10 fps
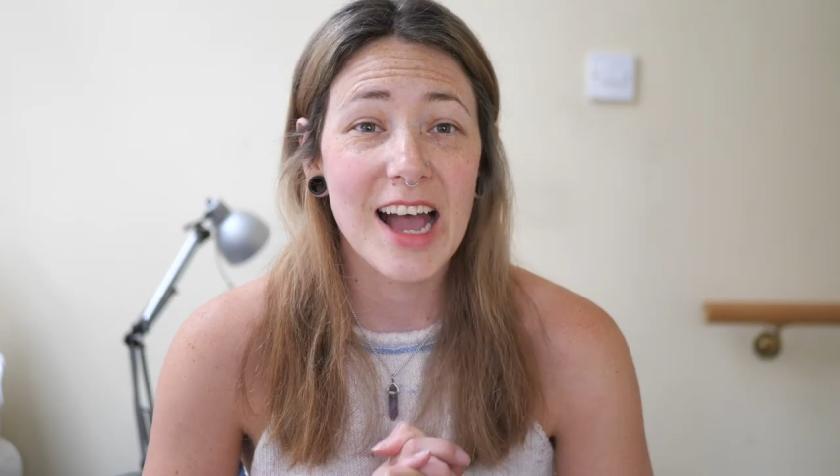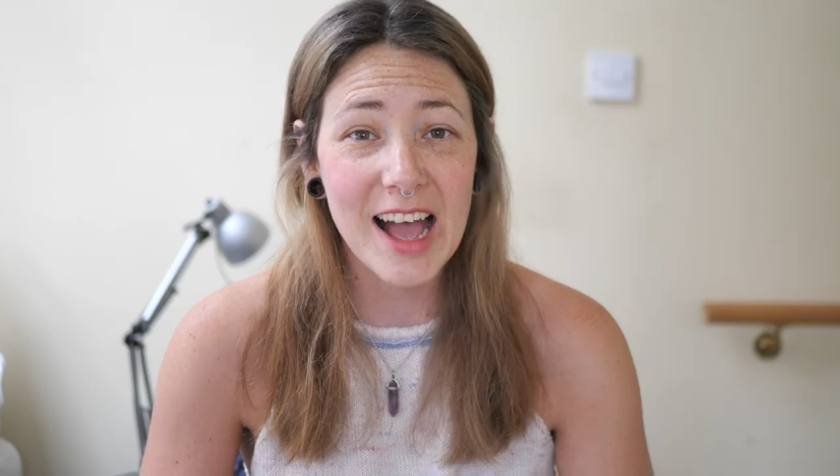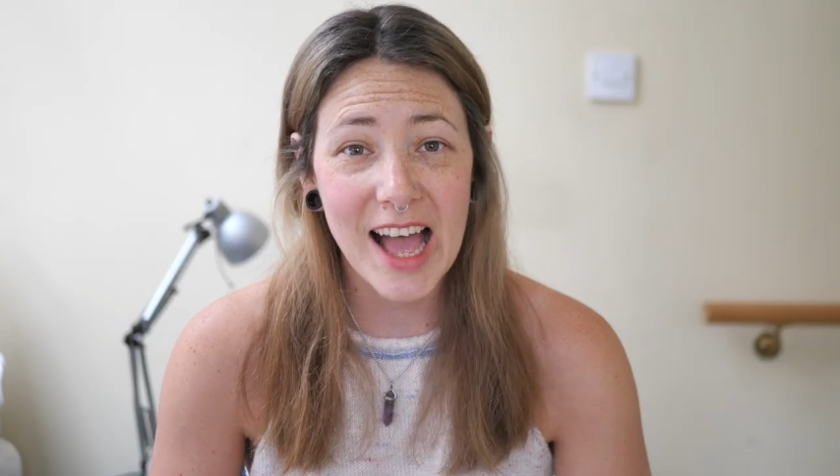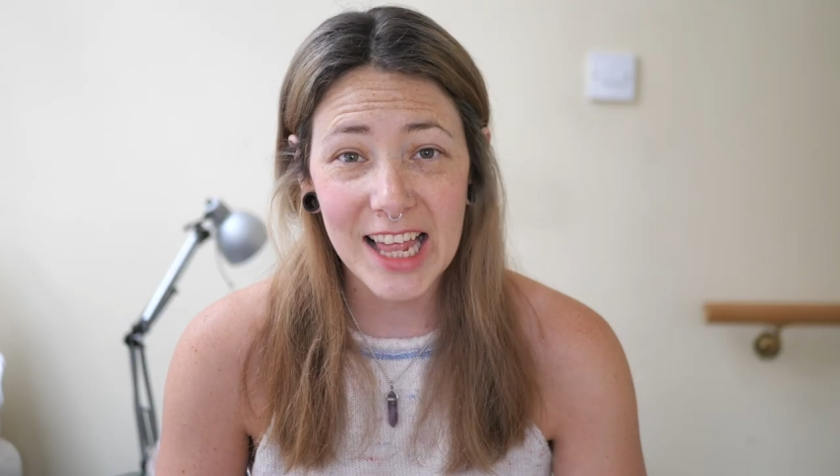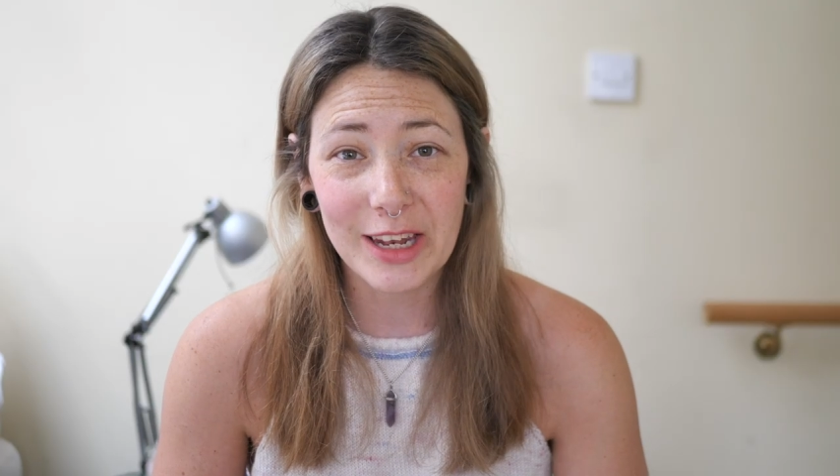
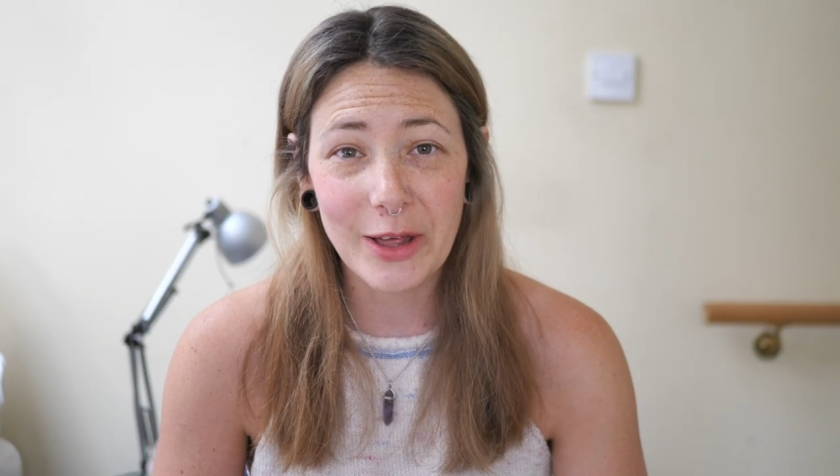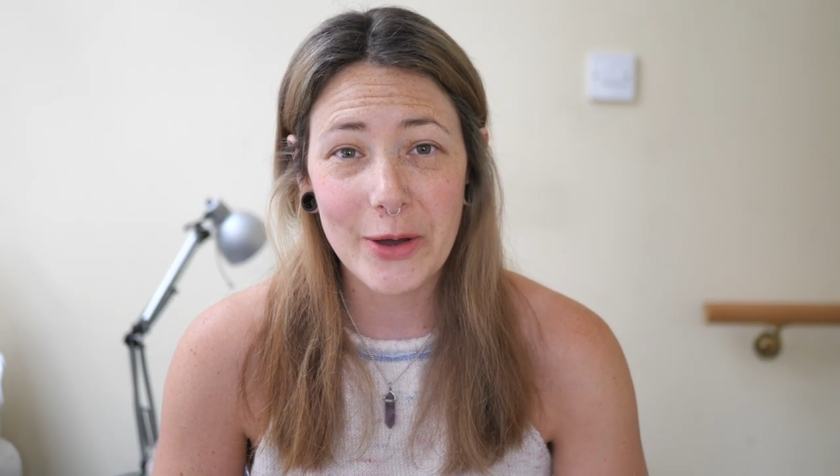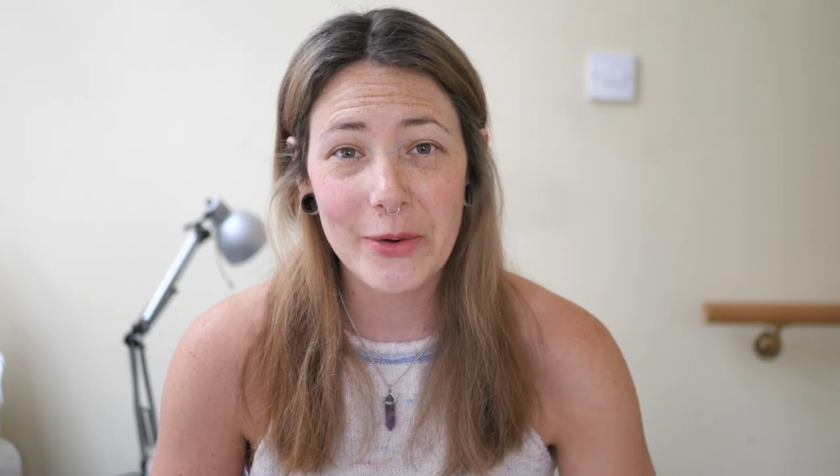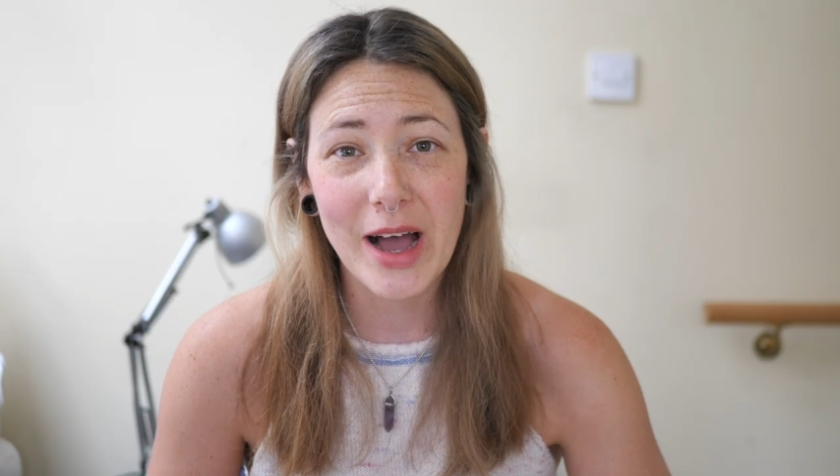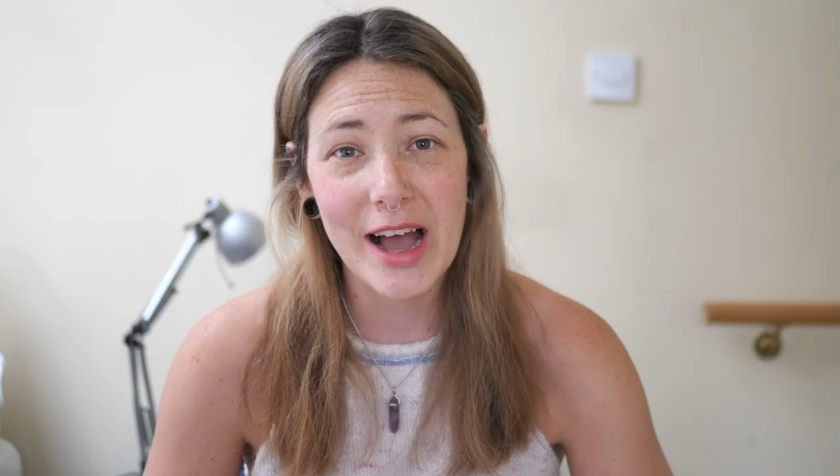
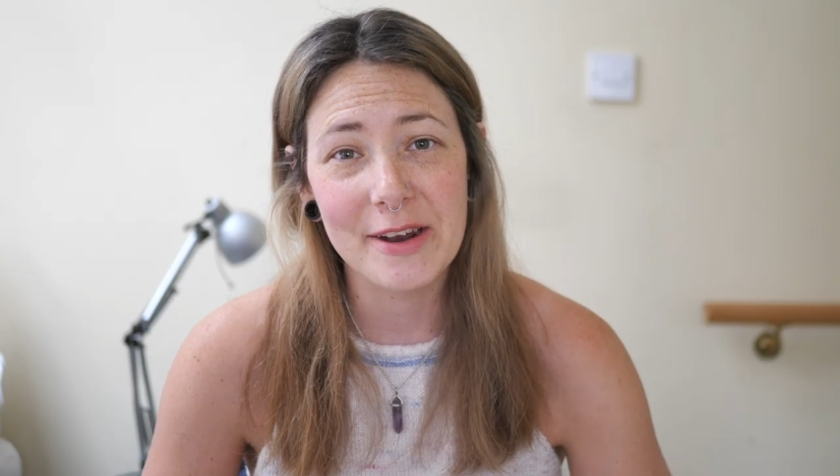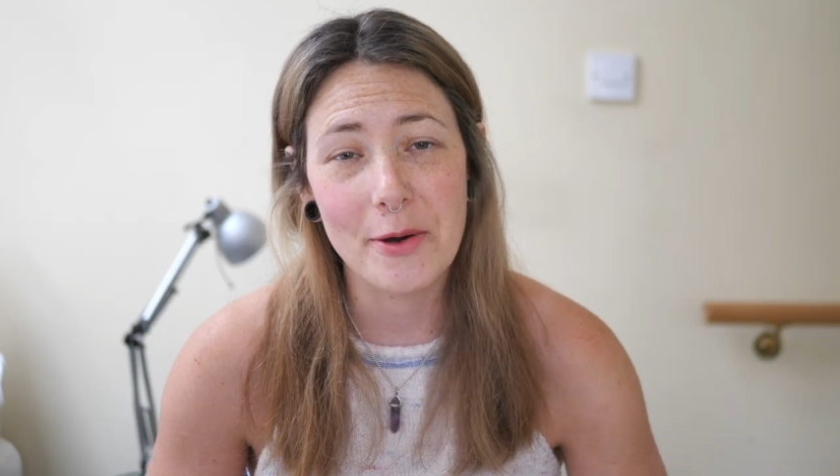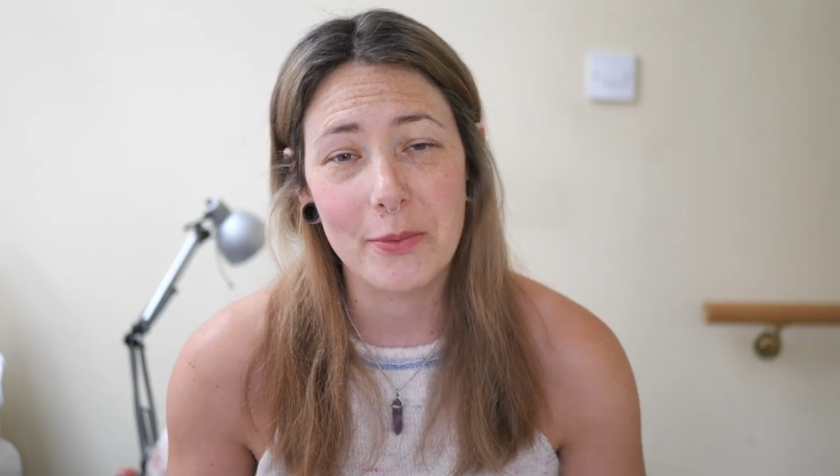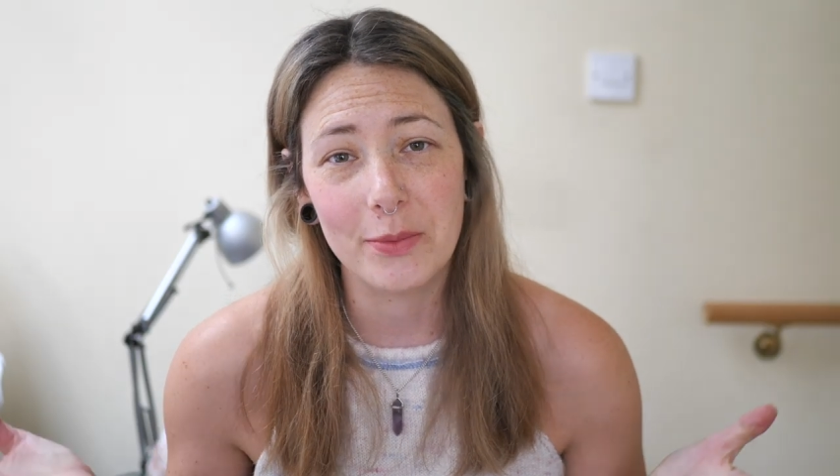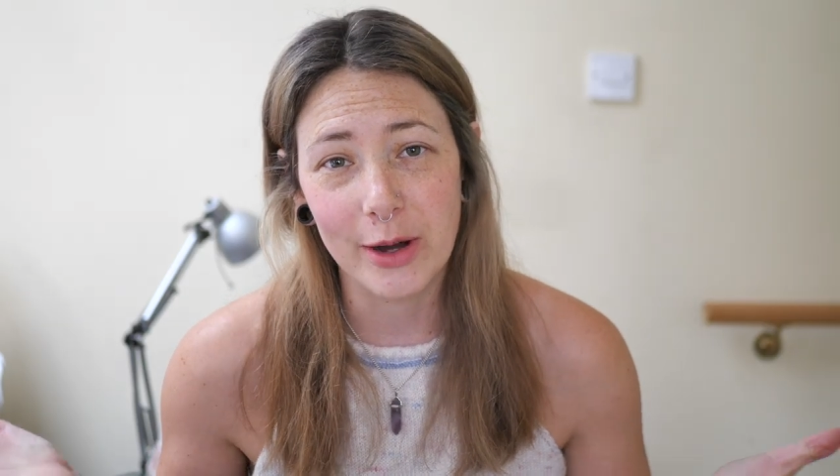Hello
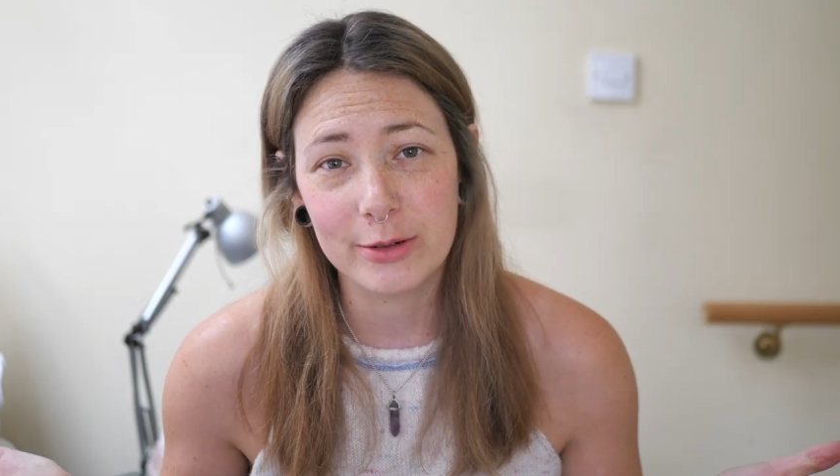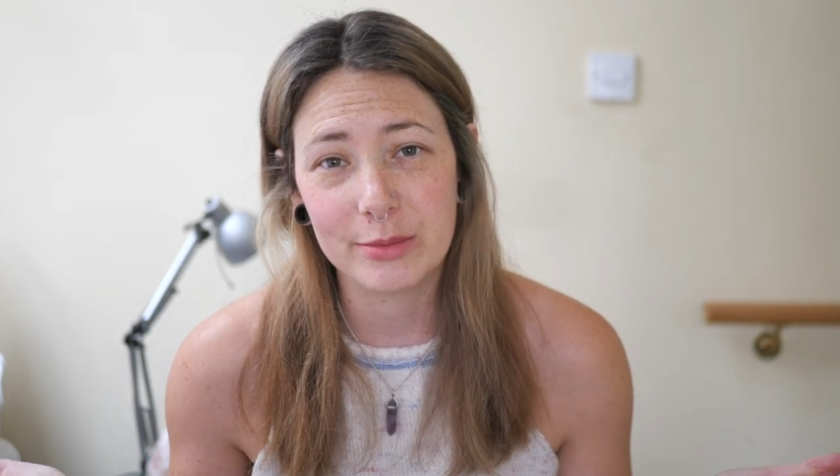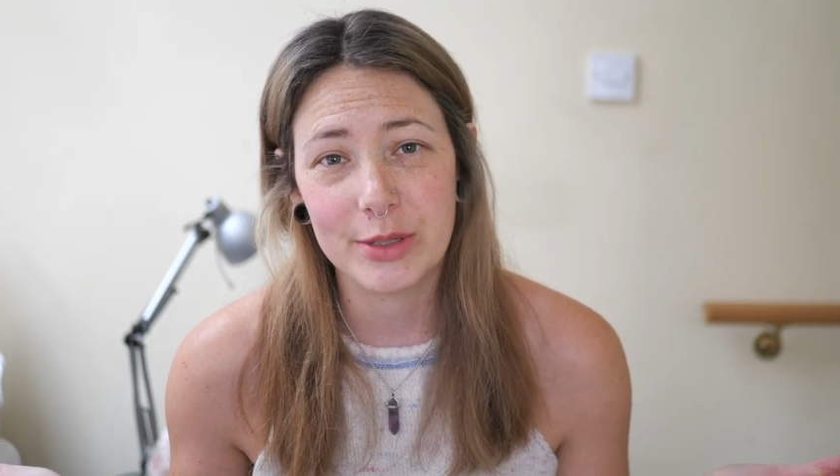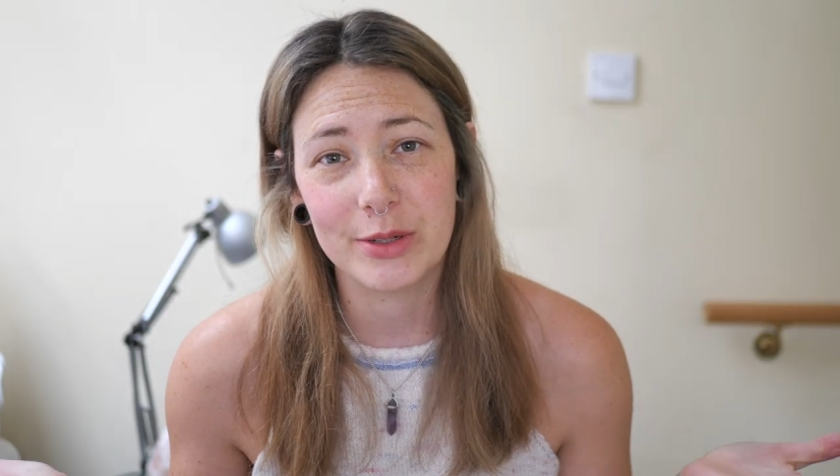and welcome